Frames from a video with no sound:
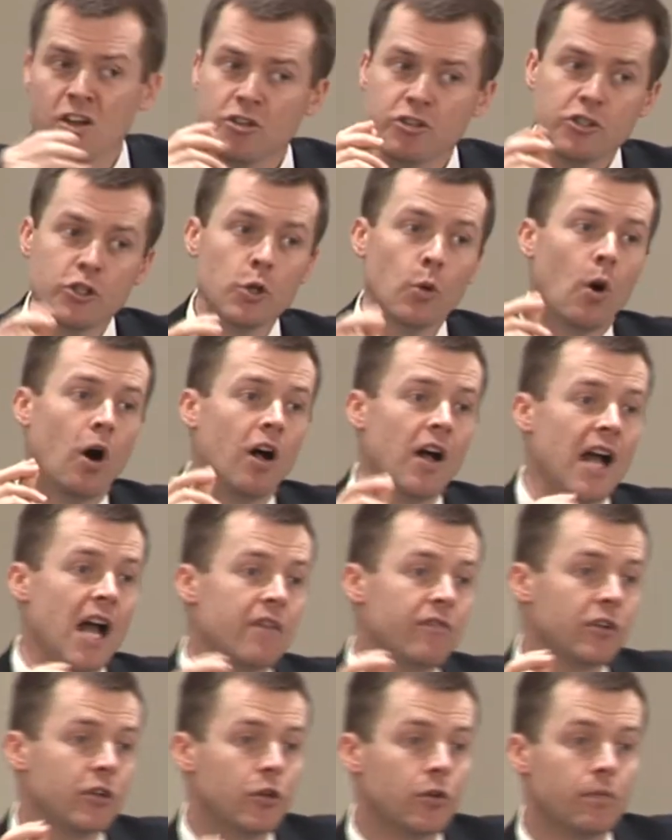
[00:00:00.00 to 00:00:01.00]
You all
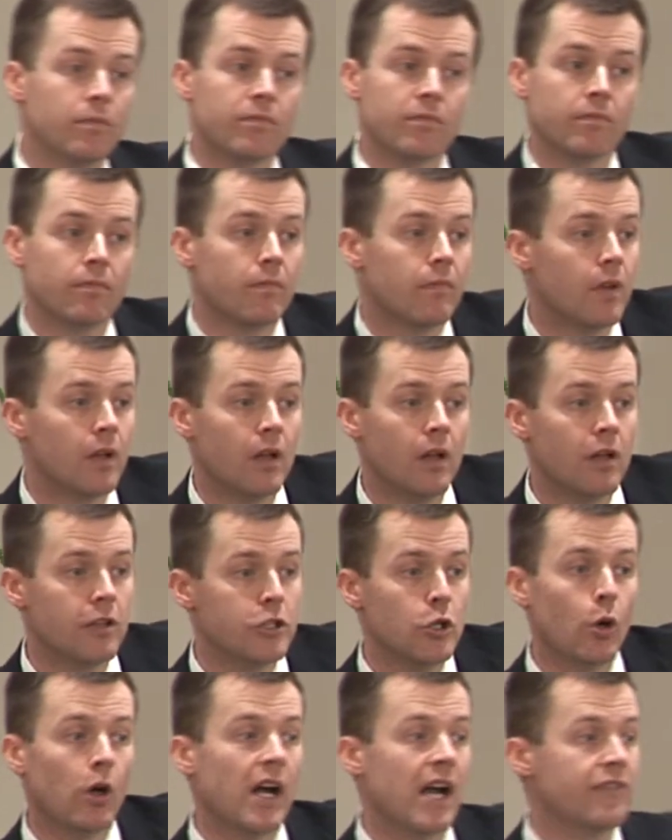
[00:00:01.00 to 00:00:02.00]

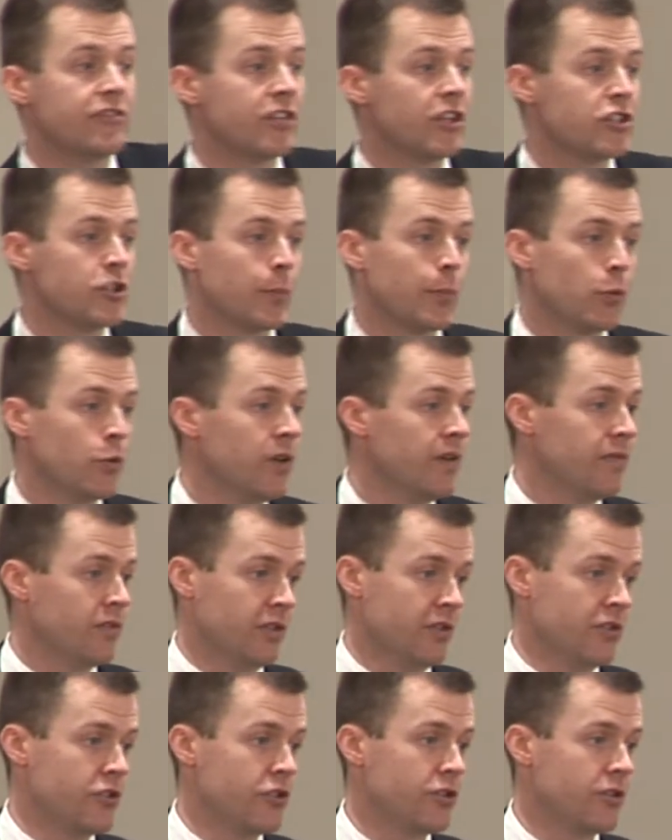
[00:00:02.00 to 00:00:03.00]
have such a
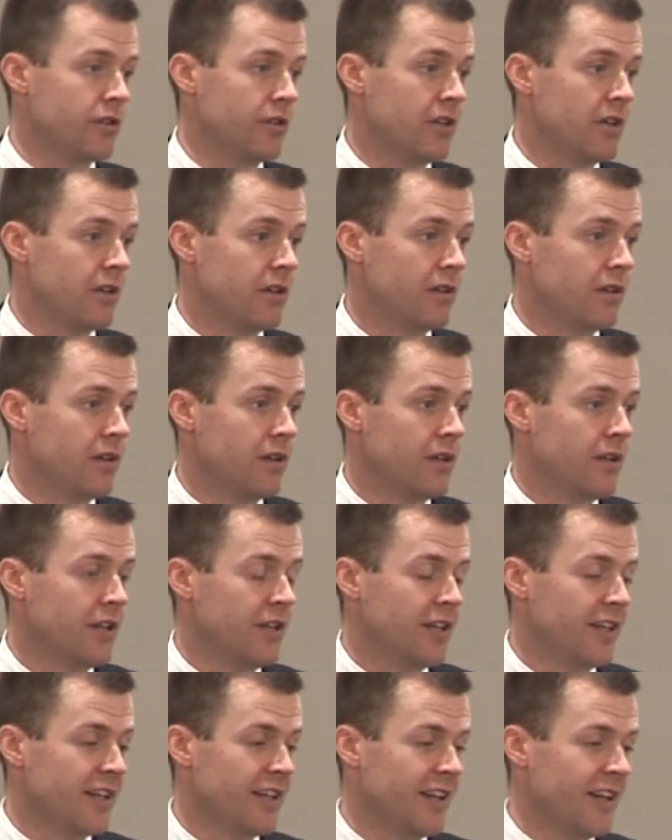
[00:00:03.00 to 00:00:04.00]
privilege.
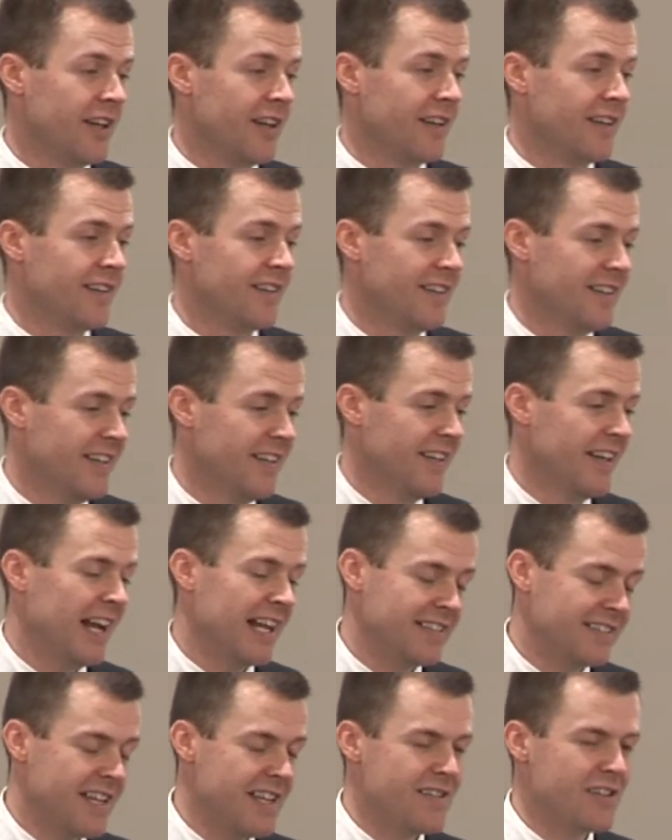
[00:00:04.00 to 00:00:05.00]

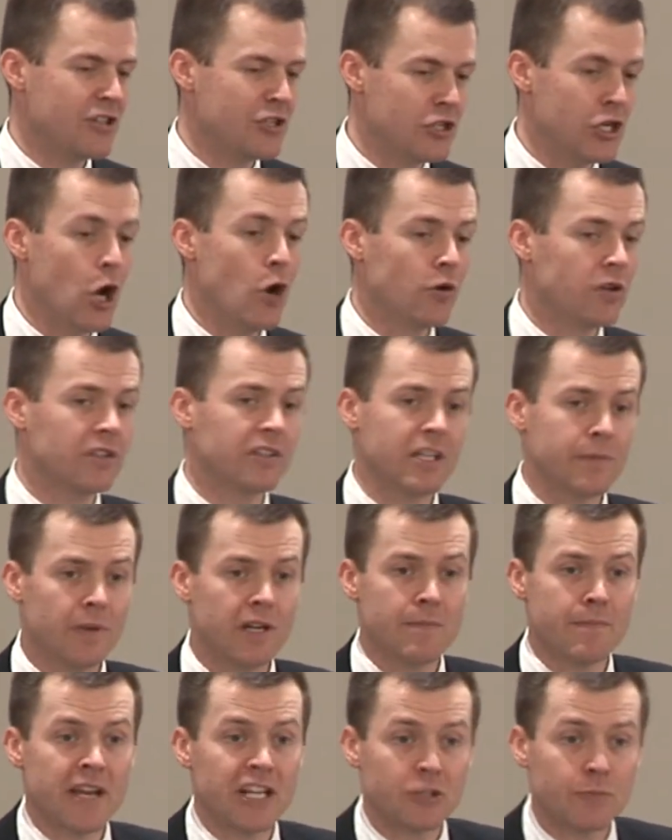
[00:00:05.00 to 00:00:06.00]
I say this jokingly,
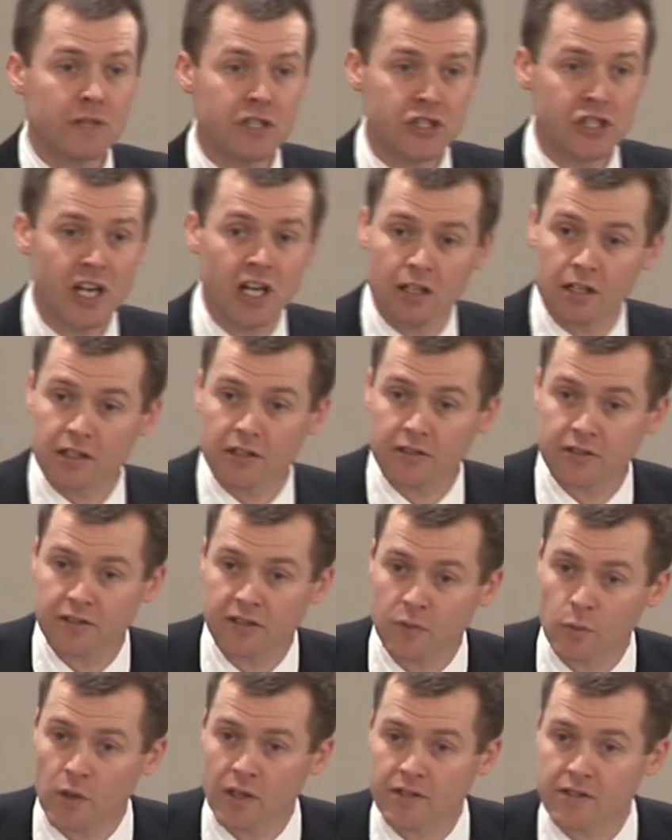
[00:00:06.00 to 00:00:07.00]
but it makes me jealous
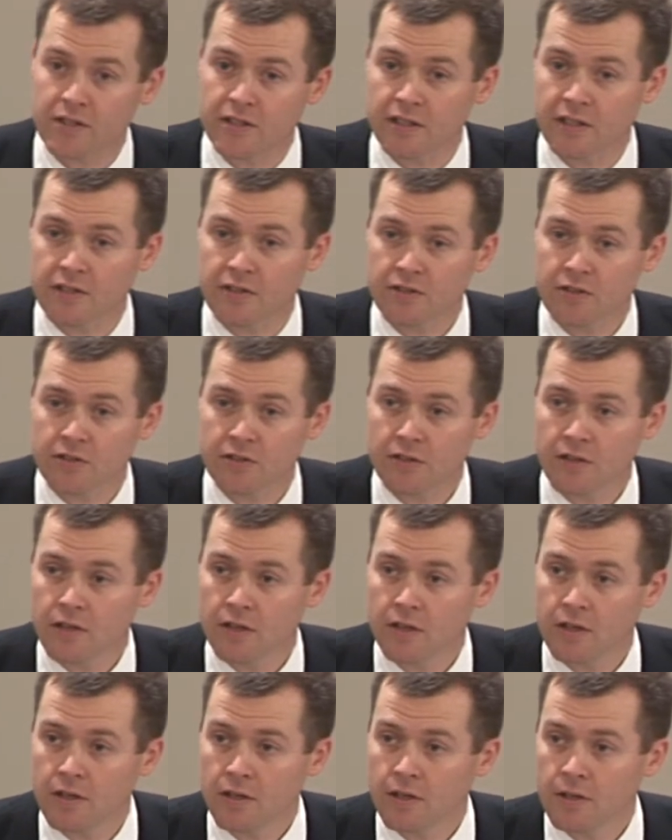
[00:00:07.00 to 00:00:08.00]
in one sense.
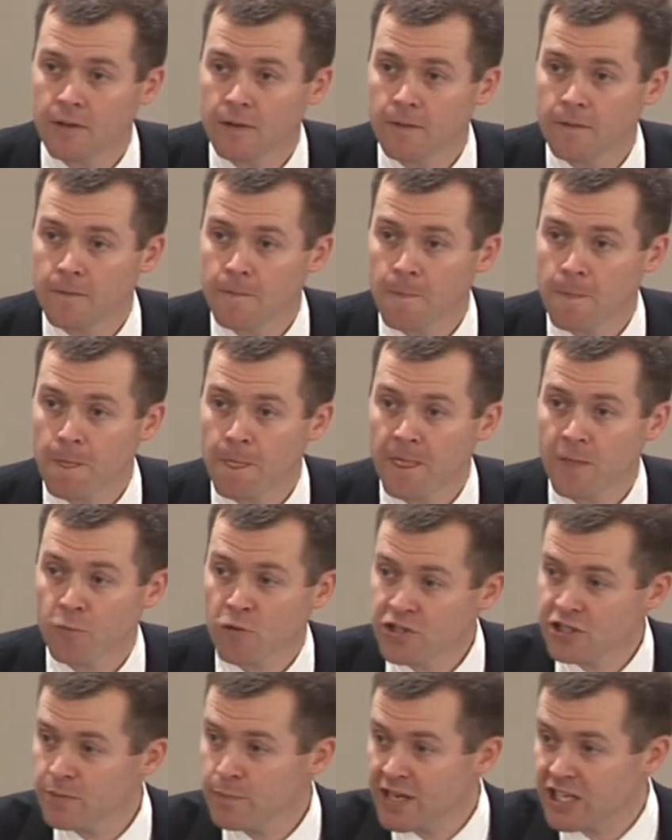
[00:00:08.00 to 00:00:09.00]
The
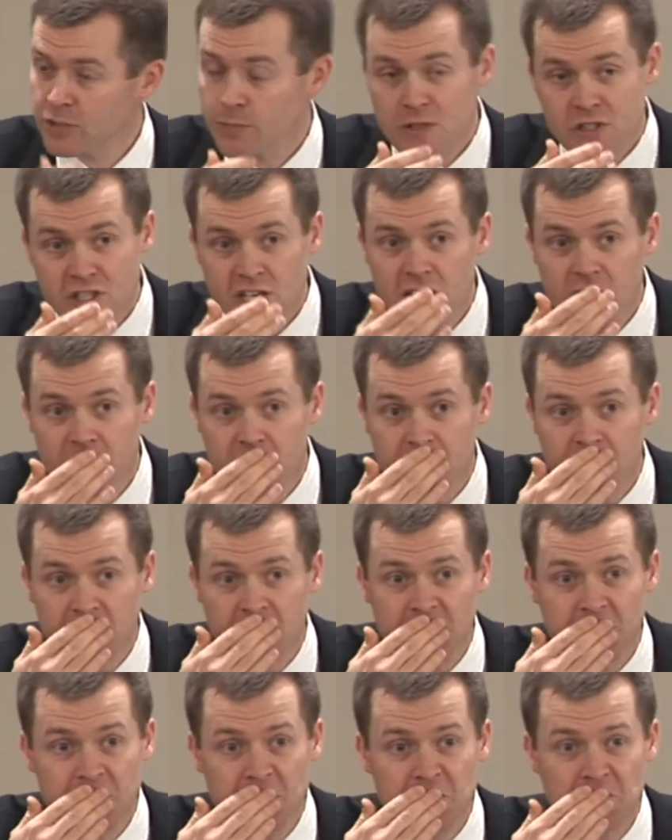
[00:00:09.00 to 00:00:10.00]
reason it makes me jealous
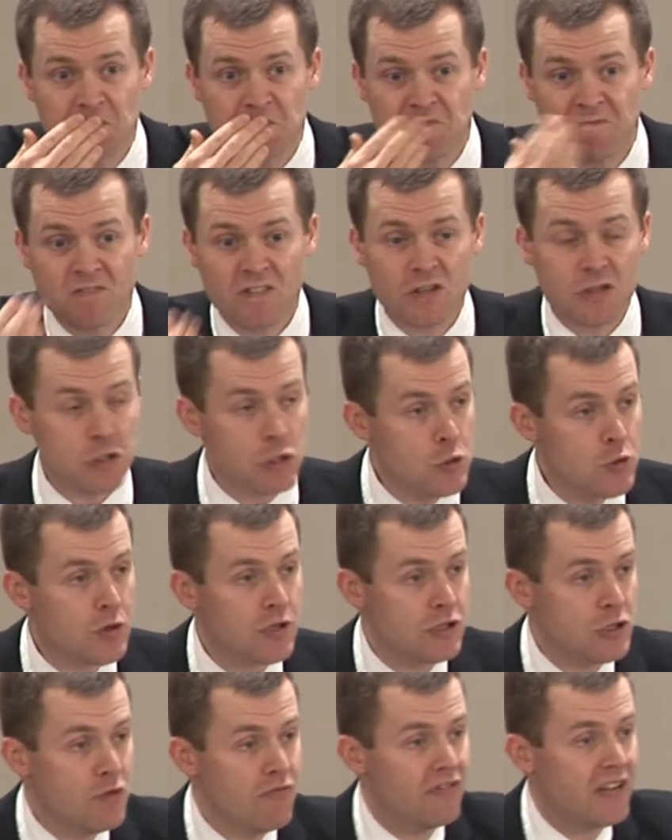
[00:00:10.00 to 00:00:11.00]
is
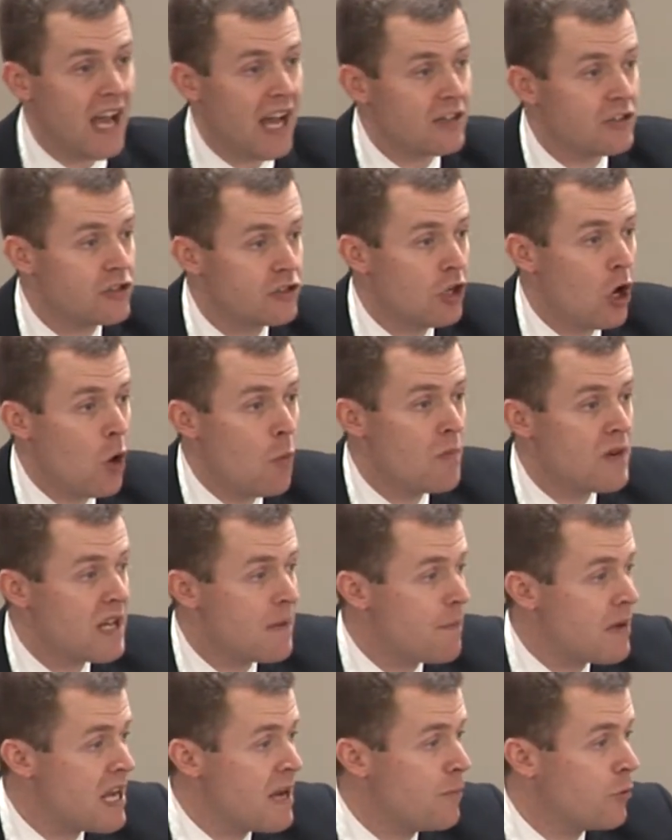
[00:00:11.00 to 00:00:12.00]
you've got so many
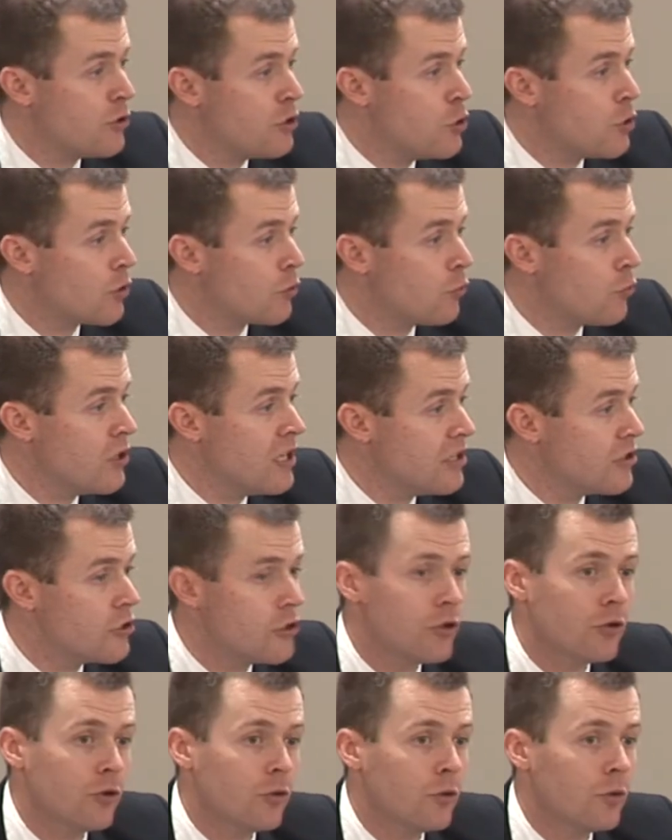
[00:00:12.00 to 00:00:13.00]
people you can
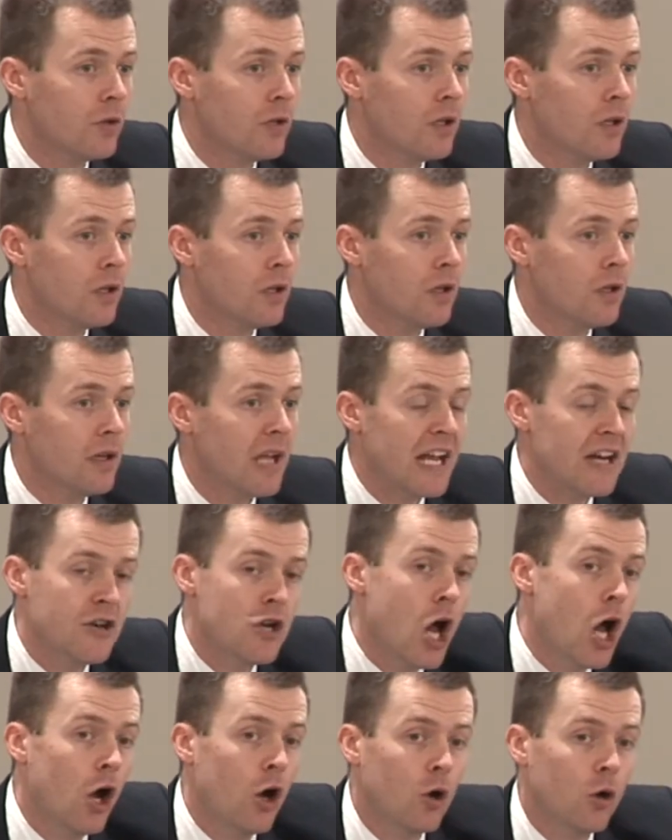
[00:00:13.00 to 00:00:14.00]
reach to and
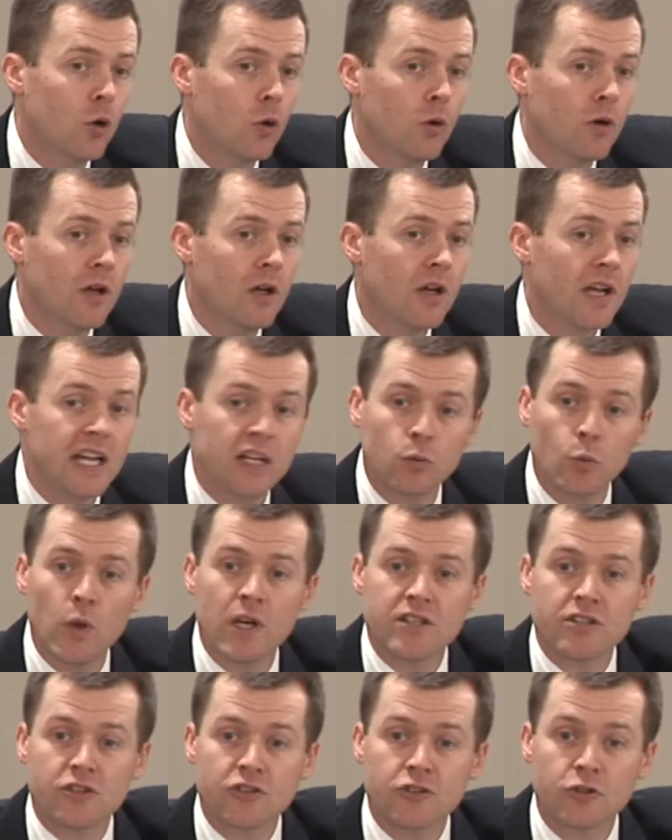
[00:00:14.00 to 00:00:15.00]
know and
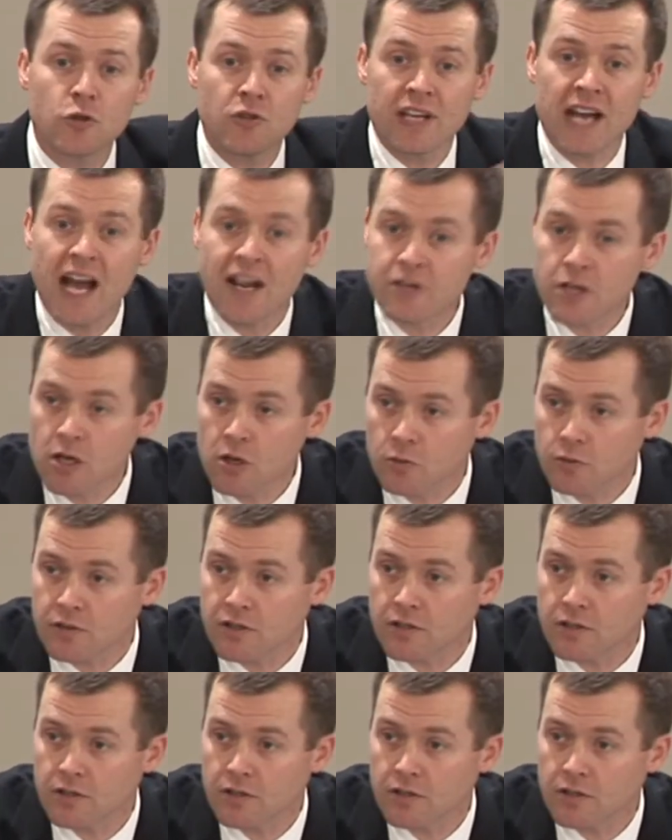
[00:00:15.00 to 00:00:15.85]
witness to that I don't.